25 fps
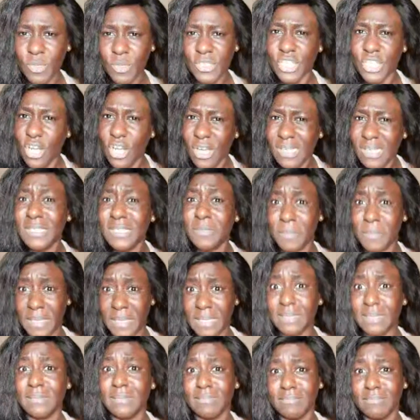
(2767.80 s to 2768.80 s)

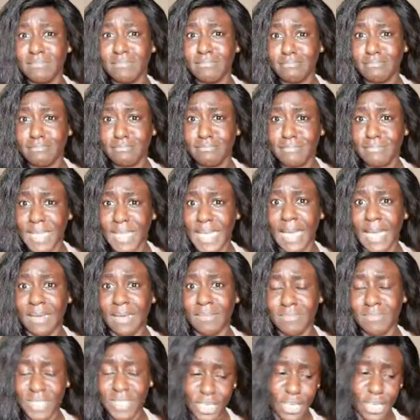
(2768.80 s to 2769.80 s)
gossiping. Yeah,
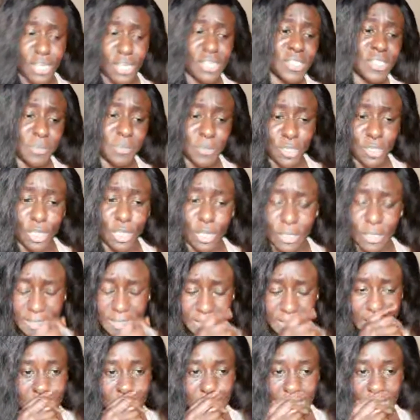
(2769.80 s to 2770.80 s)
she gossiped a
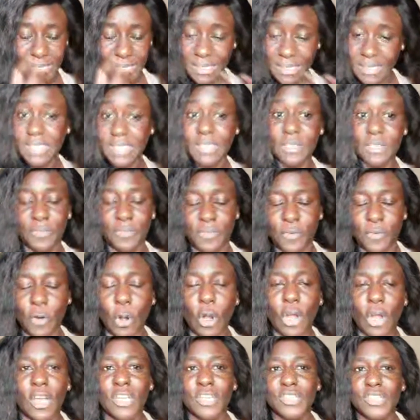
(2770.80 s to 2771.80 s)
lot in season
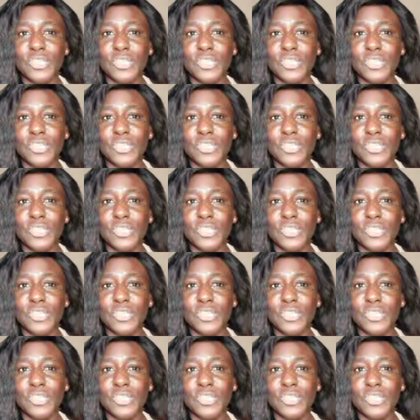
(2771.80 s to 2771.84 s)
4.